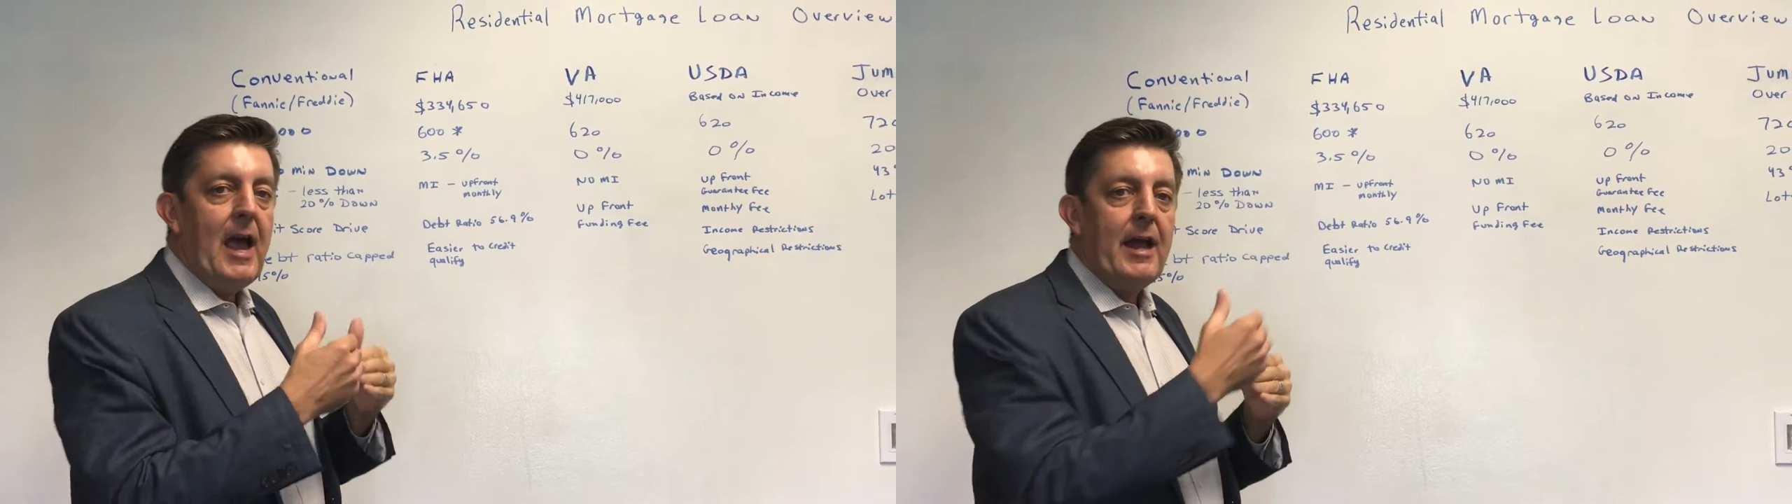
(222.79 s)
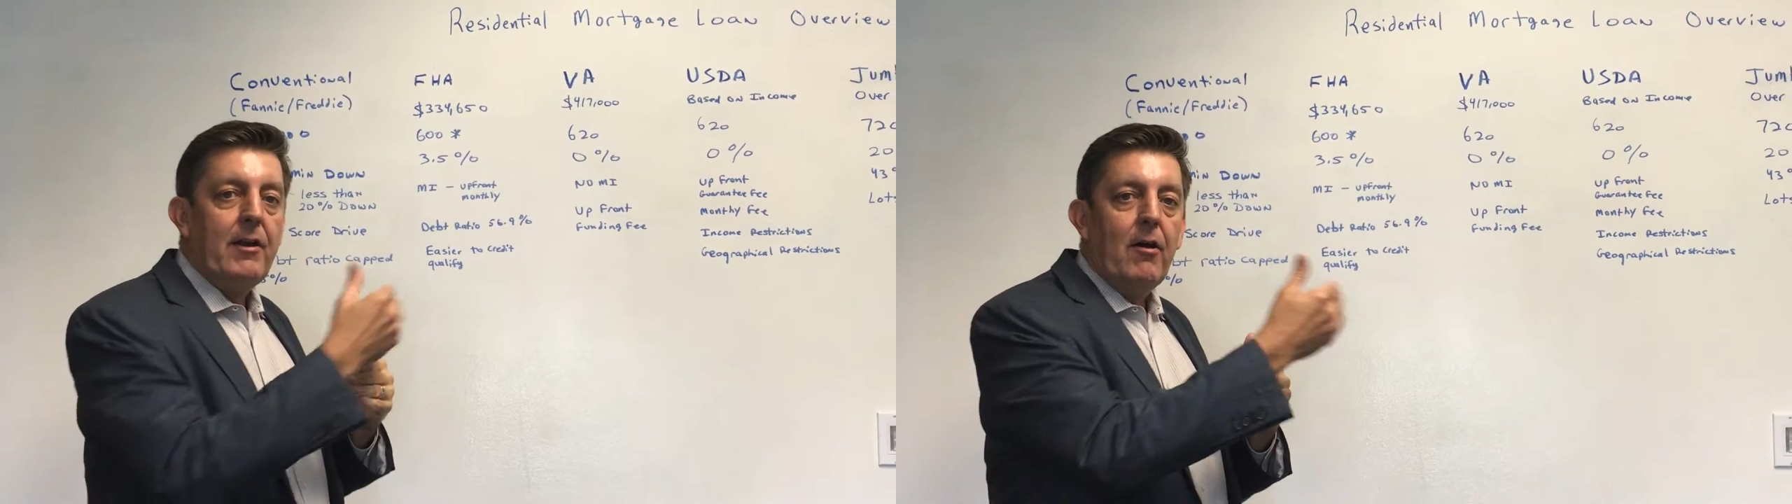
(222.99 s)

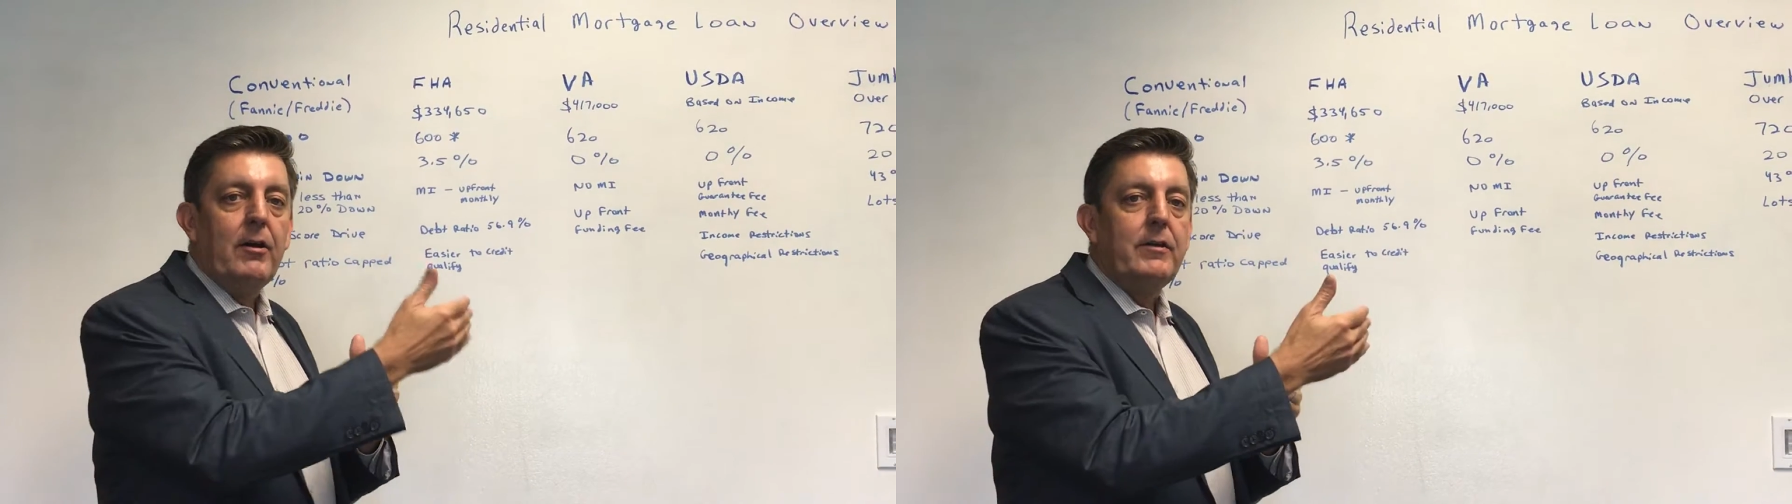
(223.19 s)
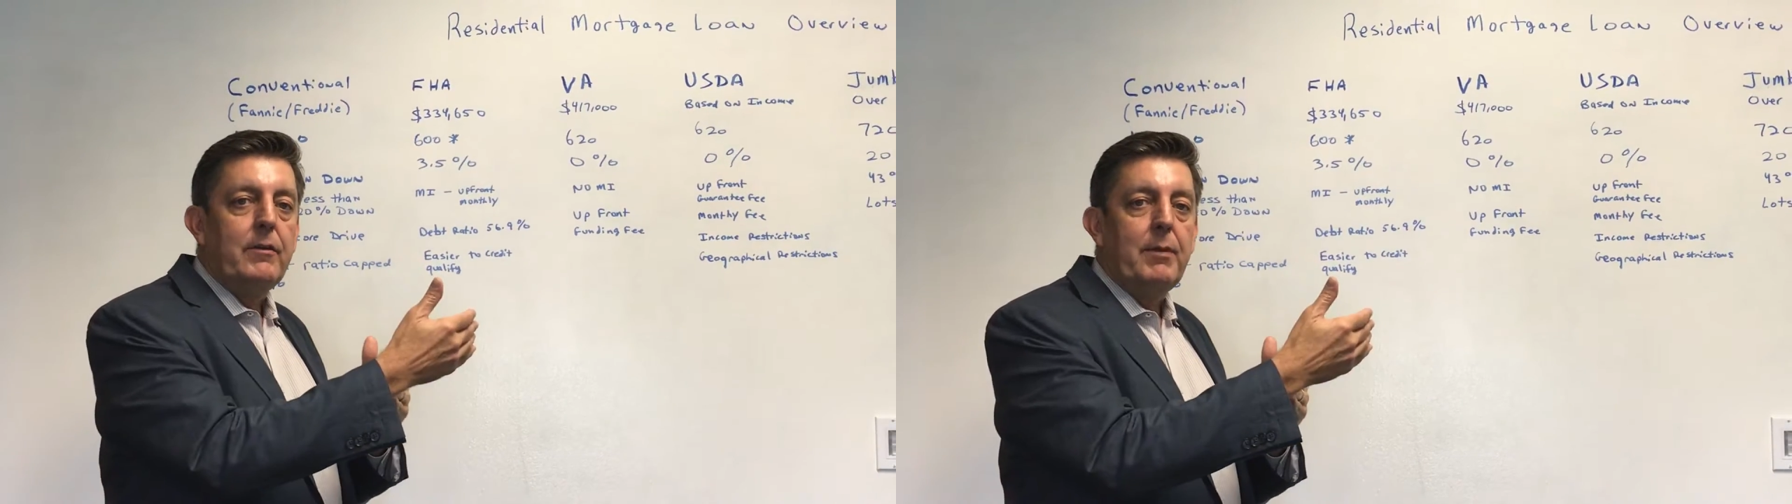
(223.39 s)
added
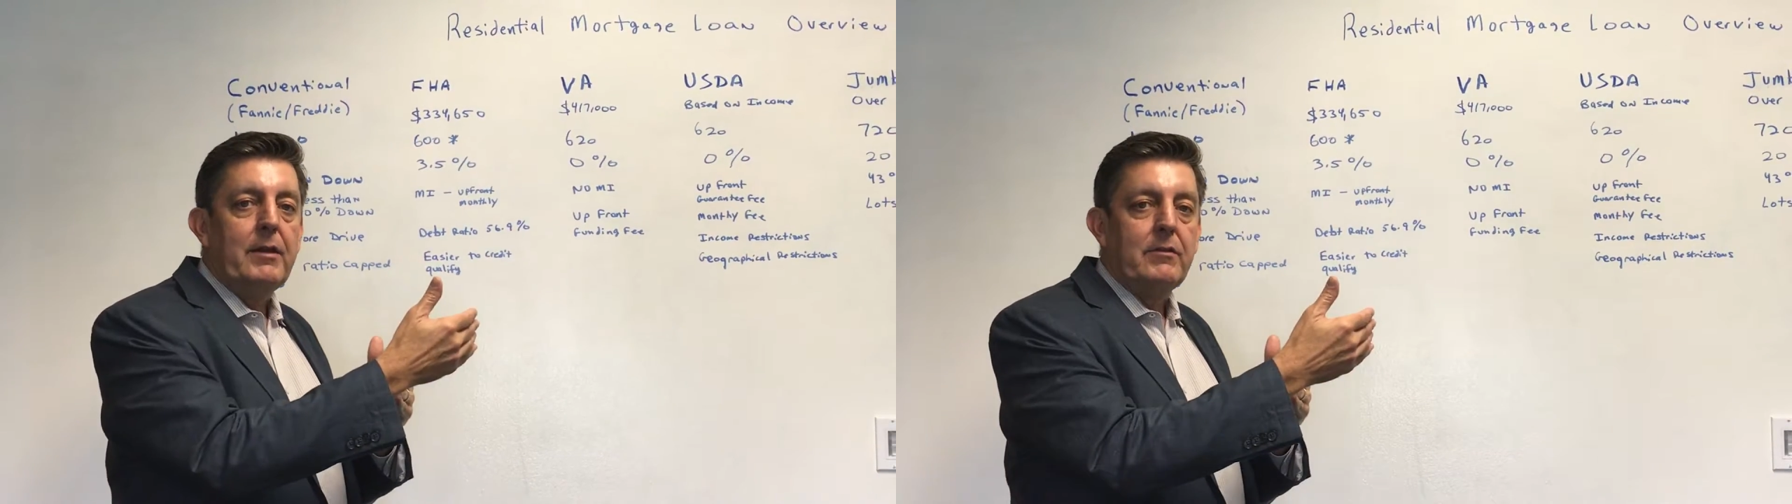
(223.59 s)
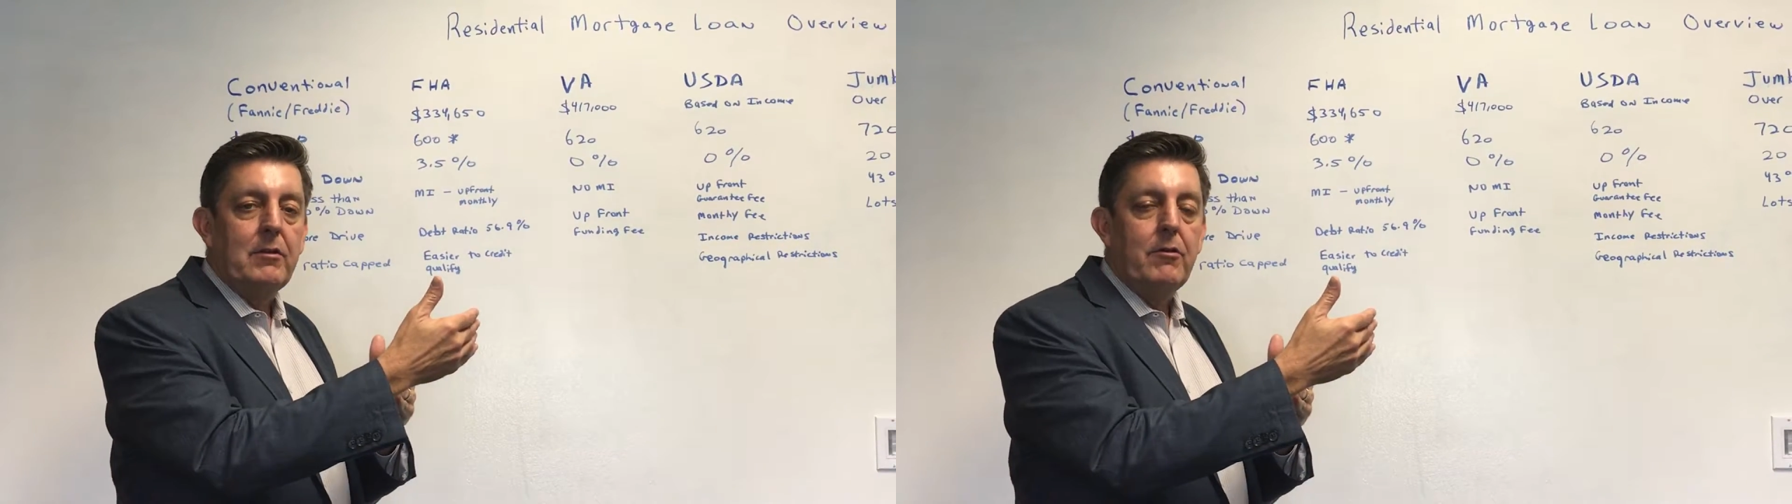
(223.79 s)
on to the
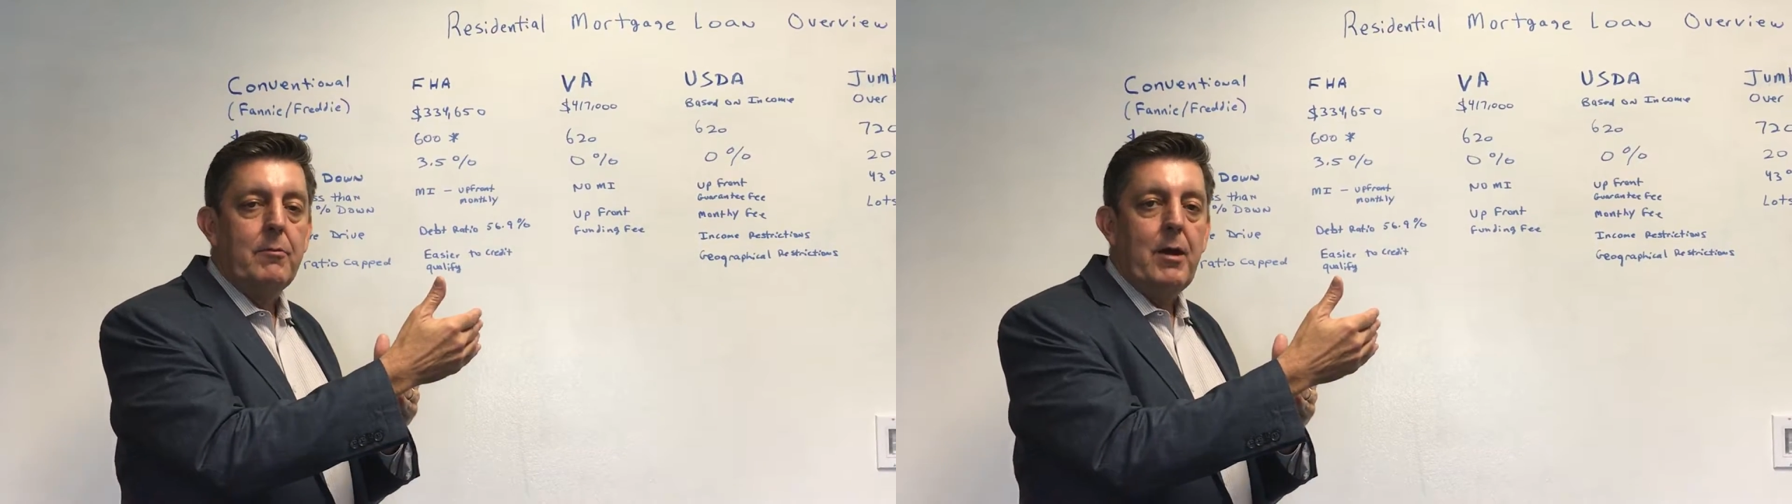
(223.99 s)
base loan